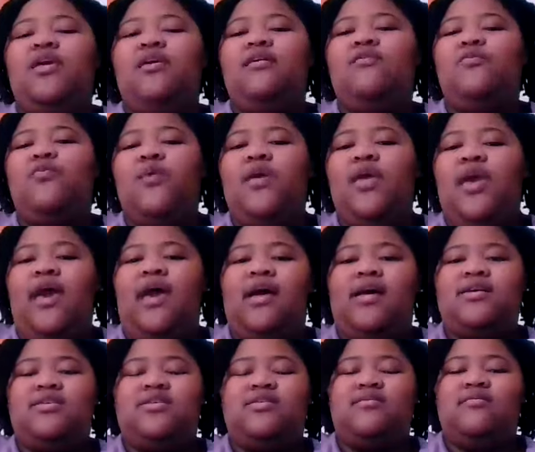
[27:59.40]
we
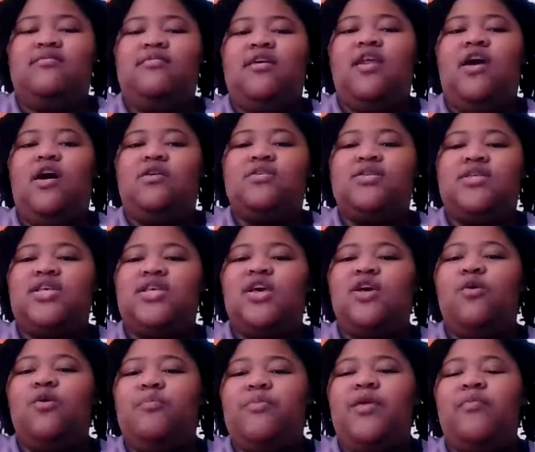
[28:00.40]
as,
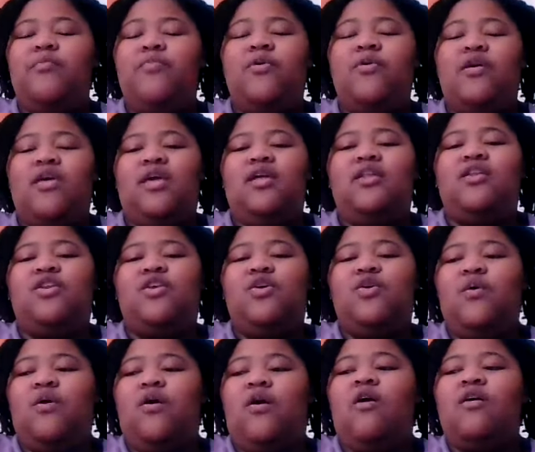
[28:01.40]
single people can
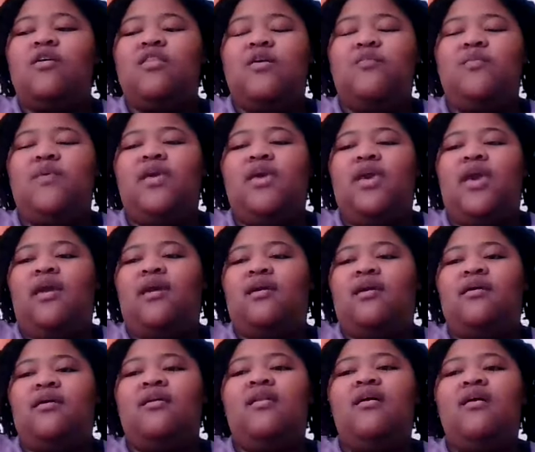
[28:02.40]
do all that we
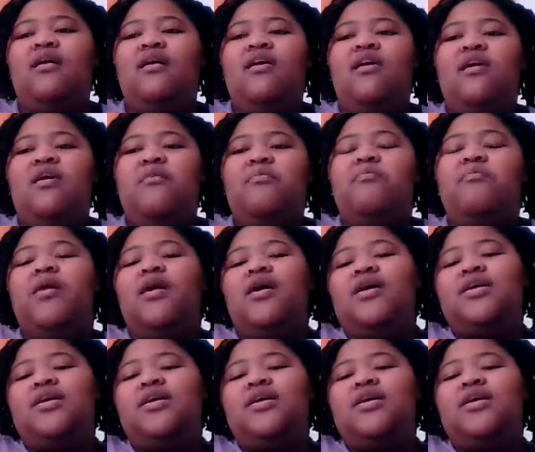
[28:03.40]
can, but